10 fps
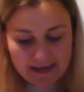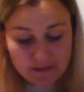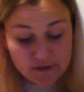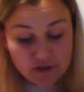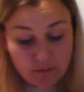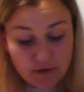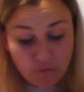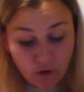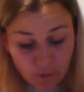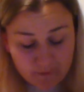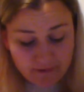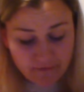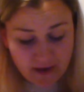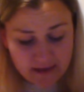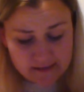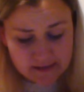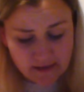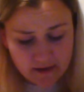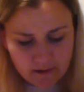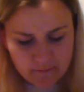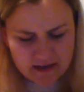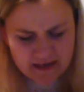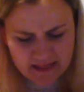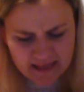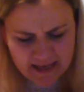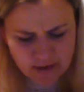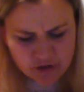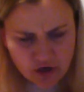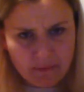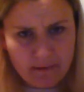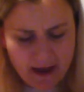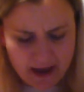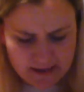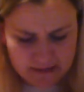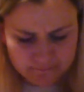there was something wrong with my face, but they didn't think it was going to be bad.